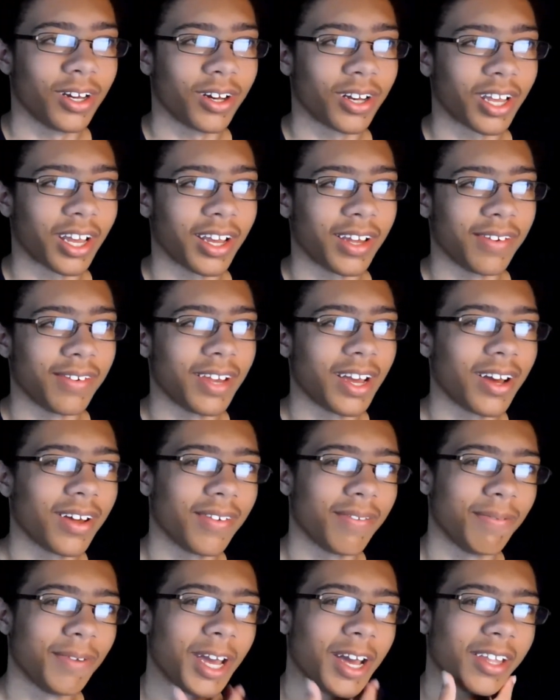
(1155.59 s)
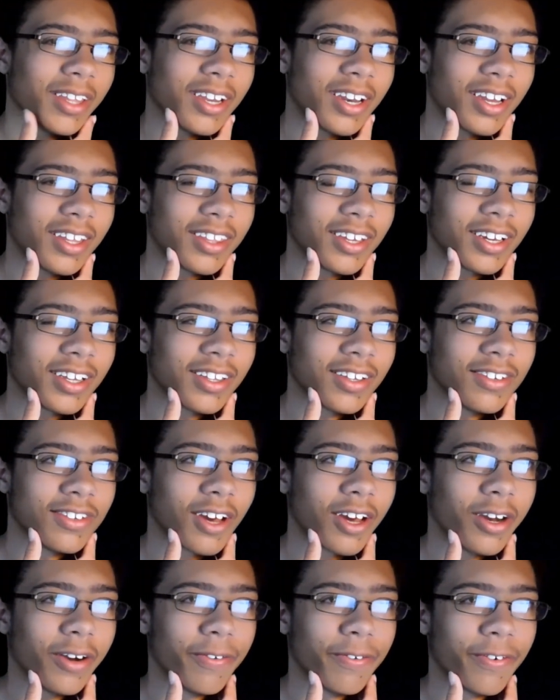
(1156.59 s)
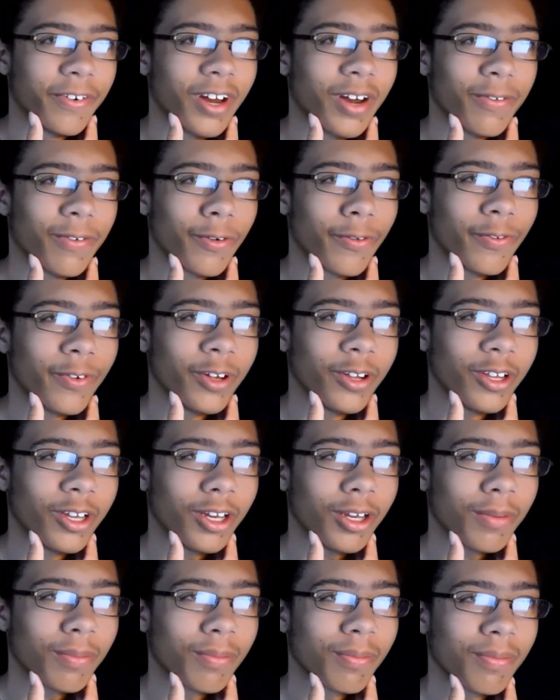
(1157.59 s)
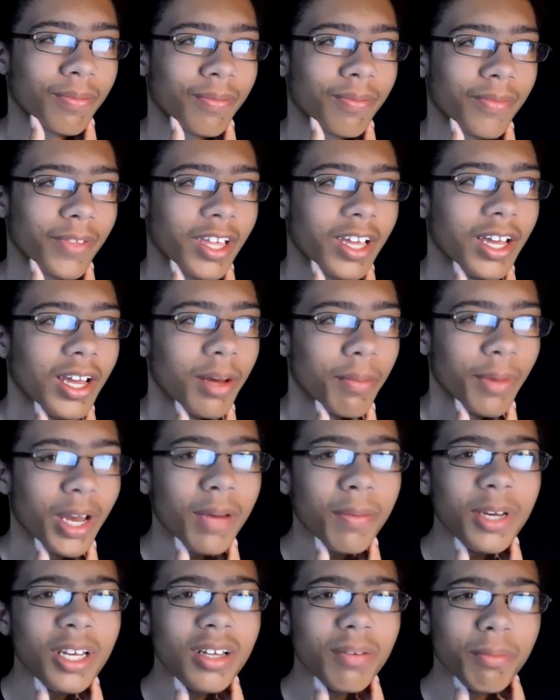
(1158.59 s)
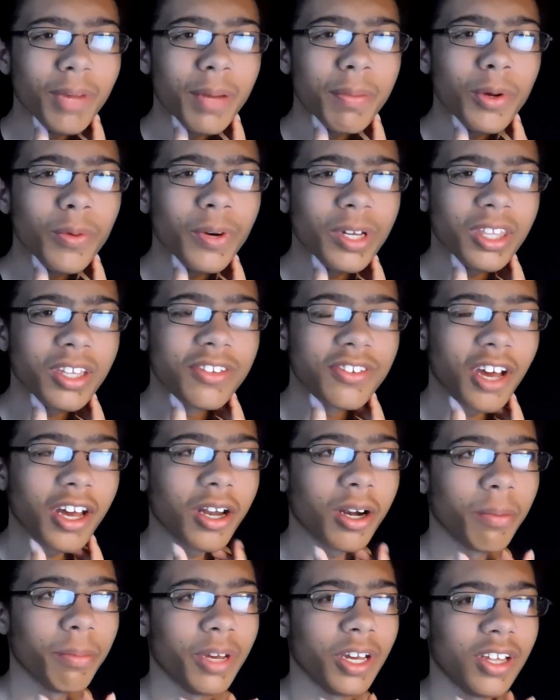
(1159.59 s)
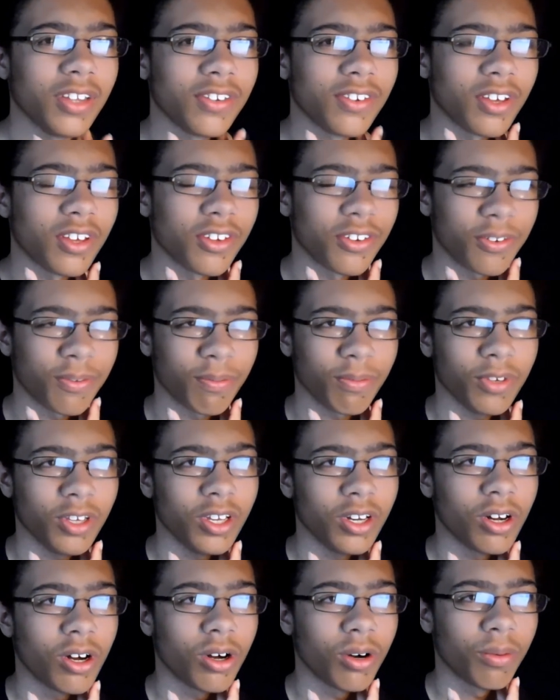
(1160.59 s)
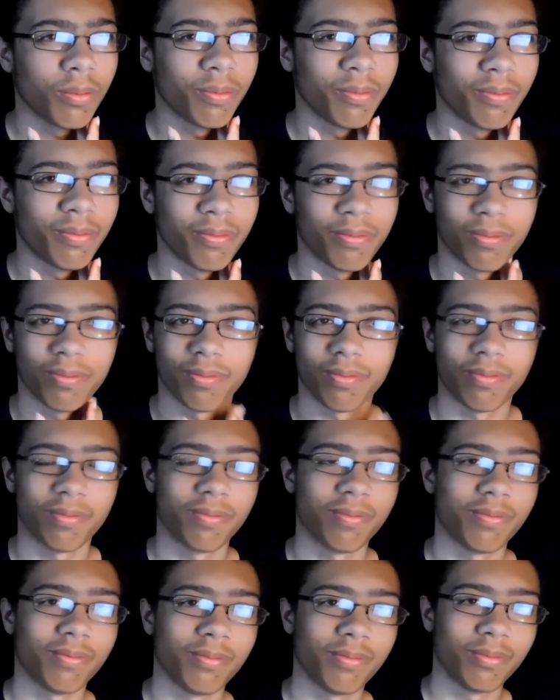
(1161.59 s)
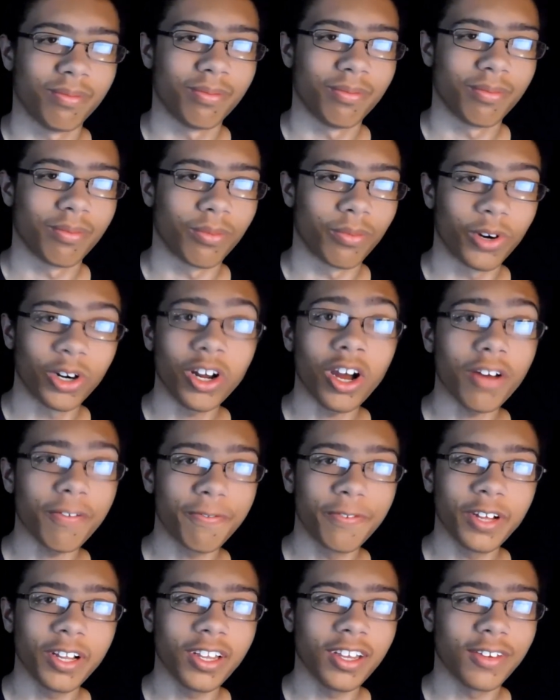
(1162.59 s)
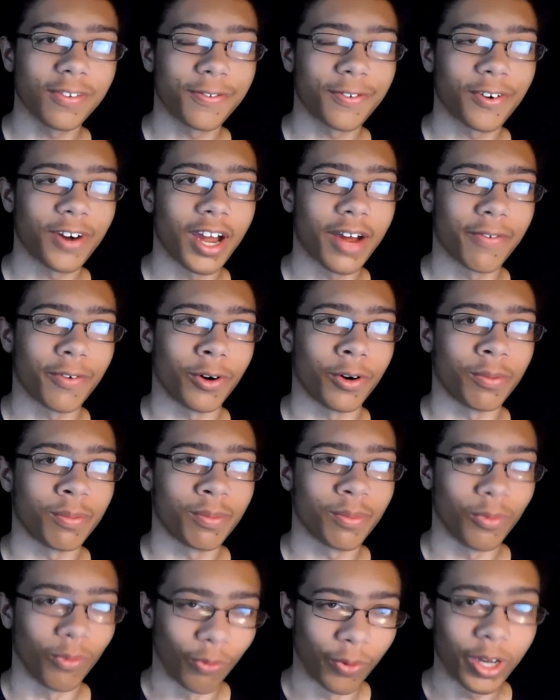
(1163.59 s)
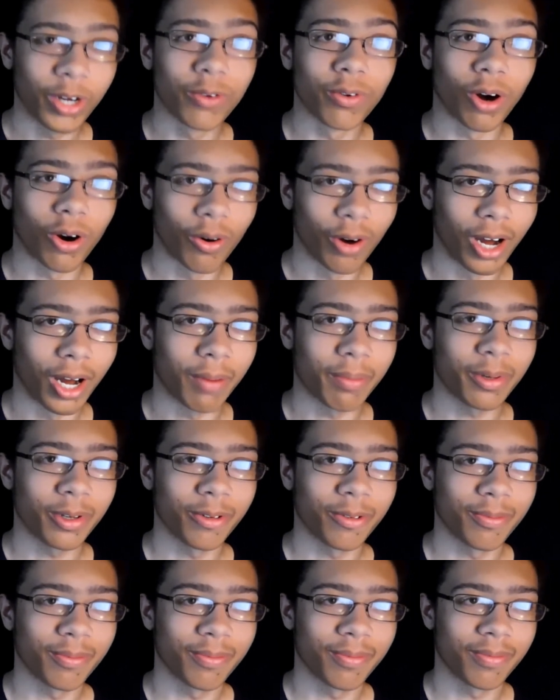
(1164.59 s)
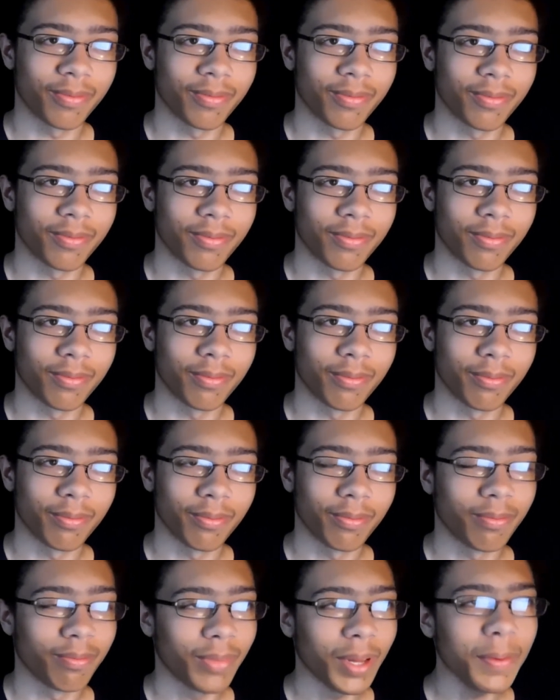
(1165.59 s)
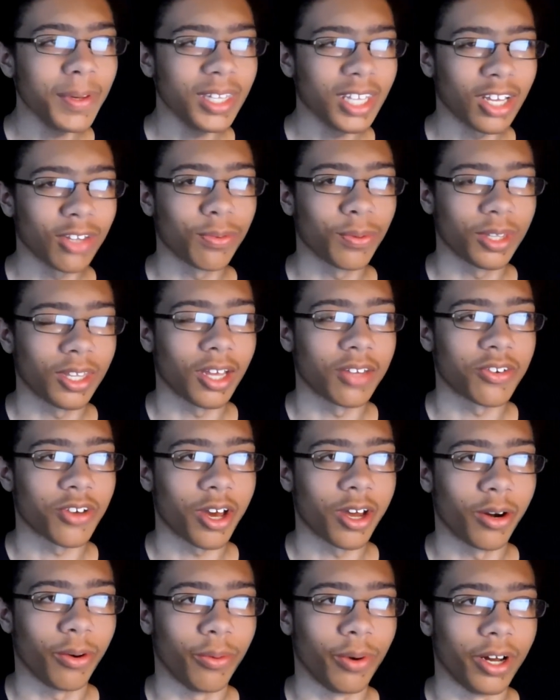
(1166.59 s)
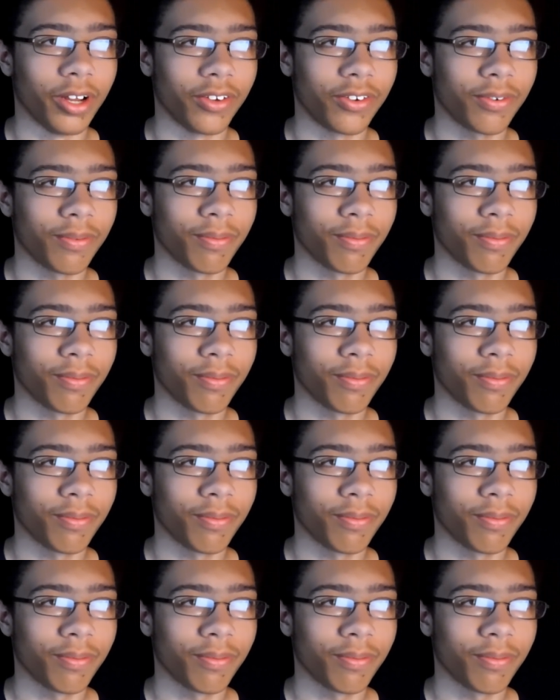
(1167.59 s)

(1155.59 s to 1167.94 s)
okay, now now that I think of the title, Forever Filly, maybe maybe what the title means is you know, we're not fillies forever. We grow up. Maybe that's what that title was.